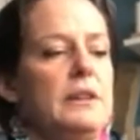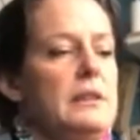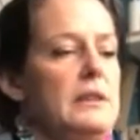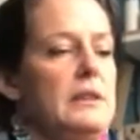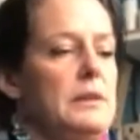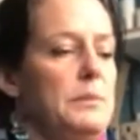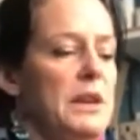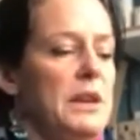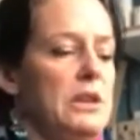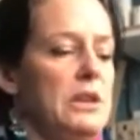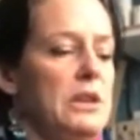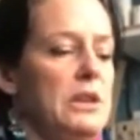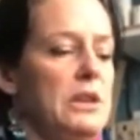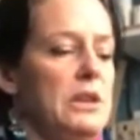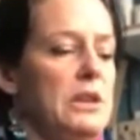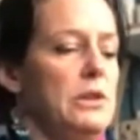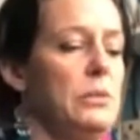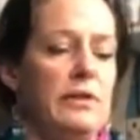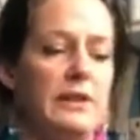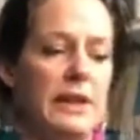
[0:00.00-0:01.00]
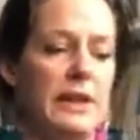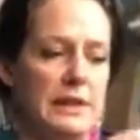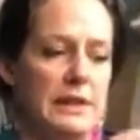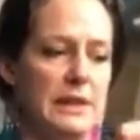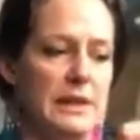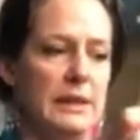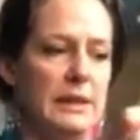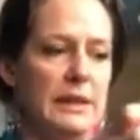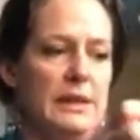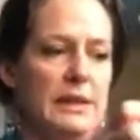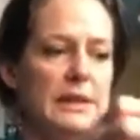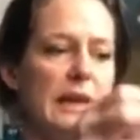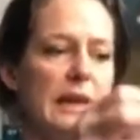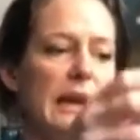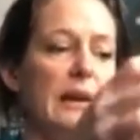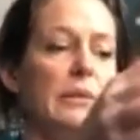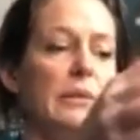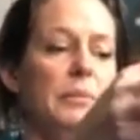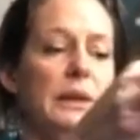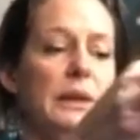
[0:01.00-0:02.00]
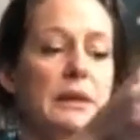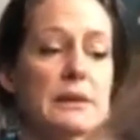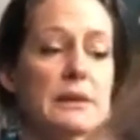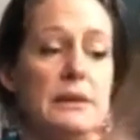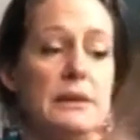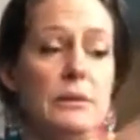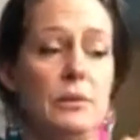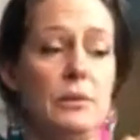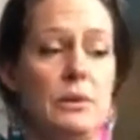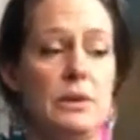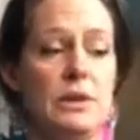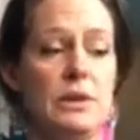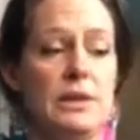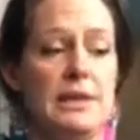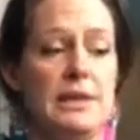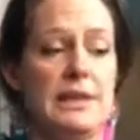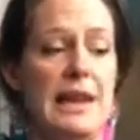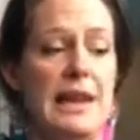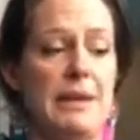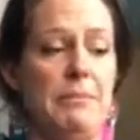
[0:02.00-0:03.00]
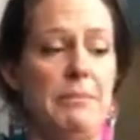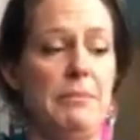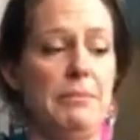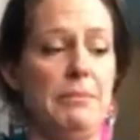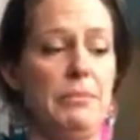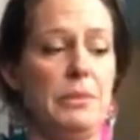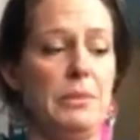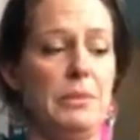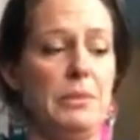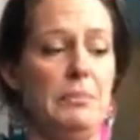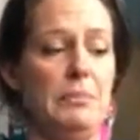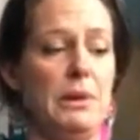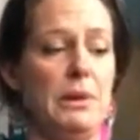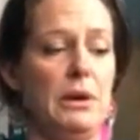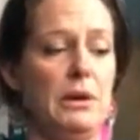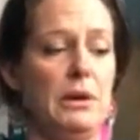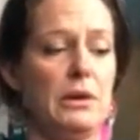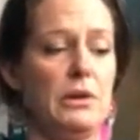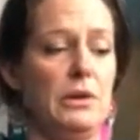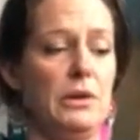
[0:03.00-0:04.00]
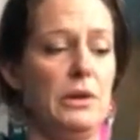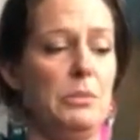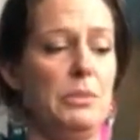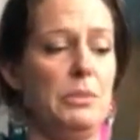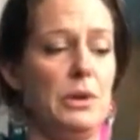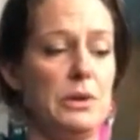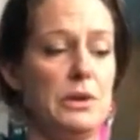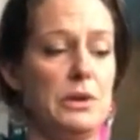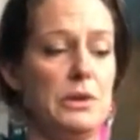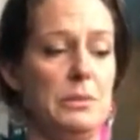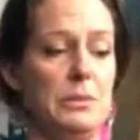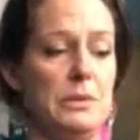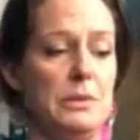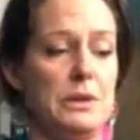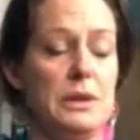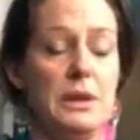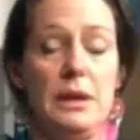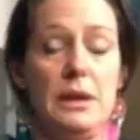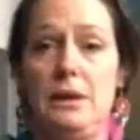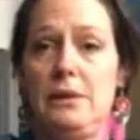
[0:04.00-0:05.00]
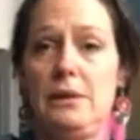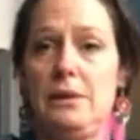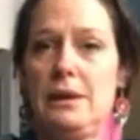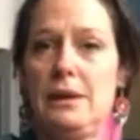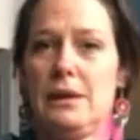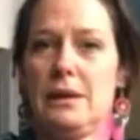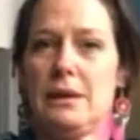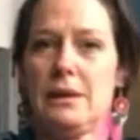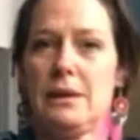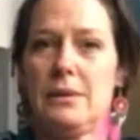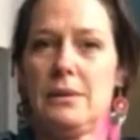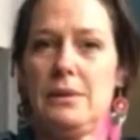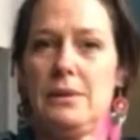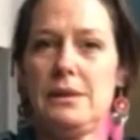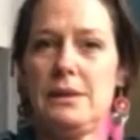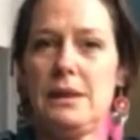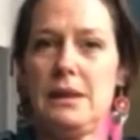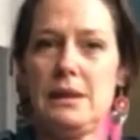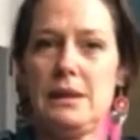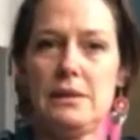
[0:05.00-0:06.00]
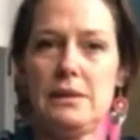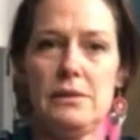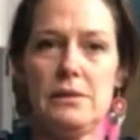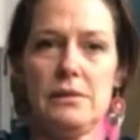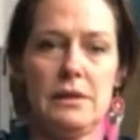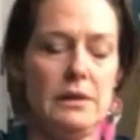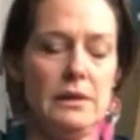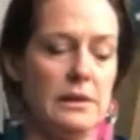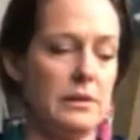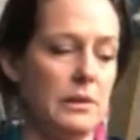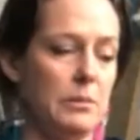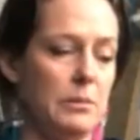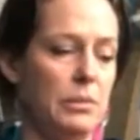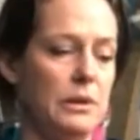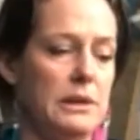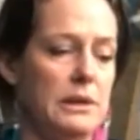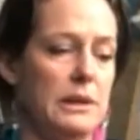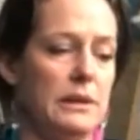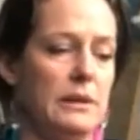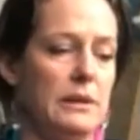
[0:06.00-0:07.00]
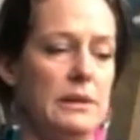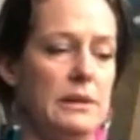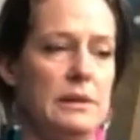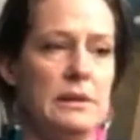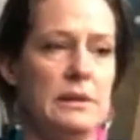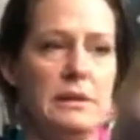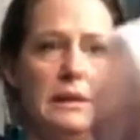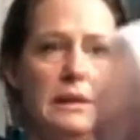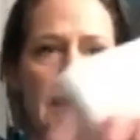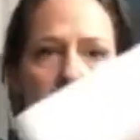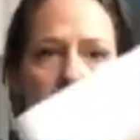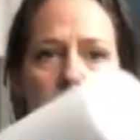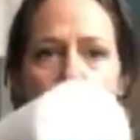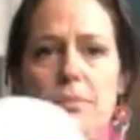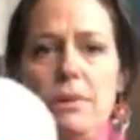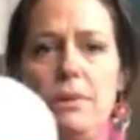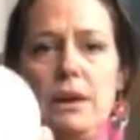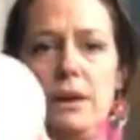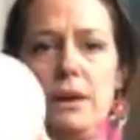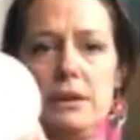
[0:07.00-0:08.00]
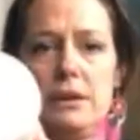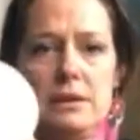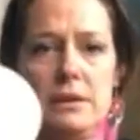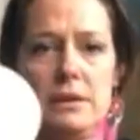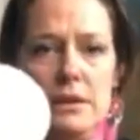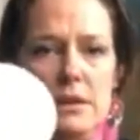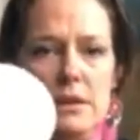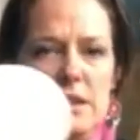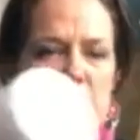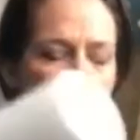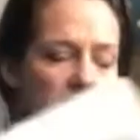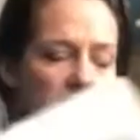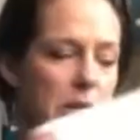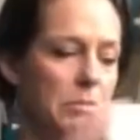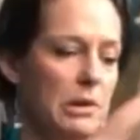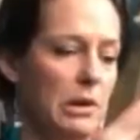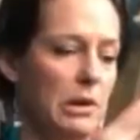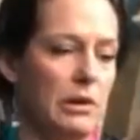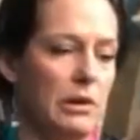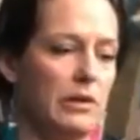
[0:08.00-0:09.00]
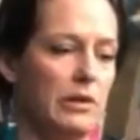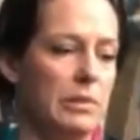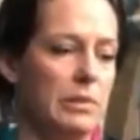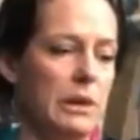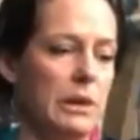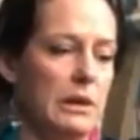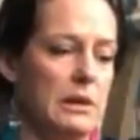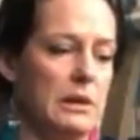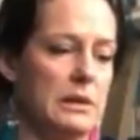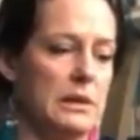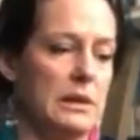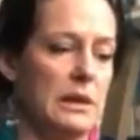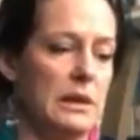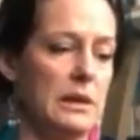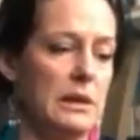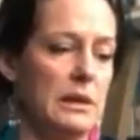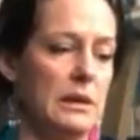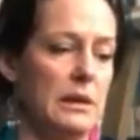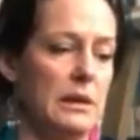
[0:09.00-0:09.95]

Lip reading: a special way of getting these out because I want to put my mark on the bottom. So we see that's all right. So I'm putting, this is a plaster, this is just a block of plaster.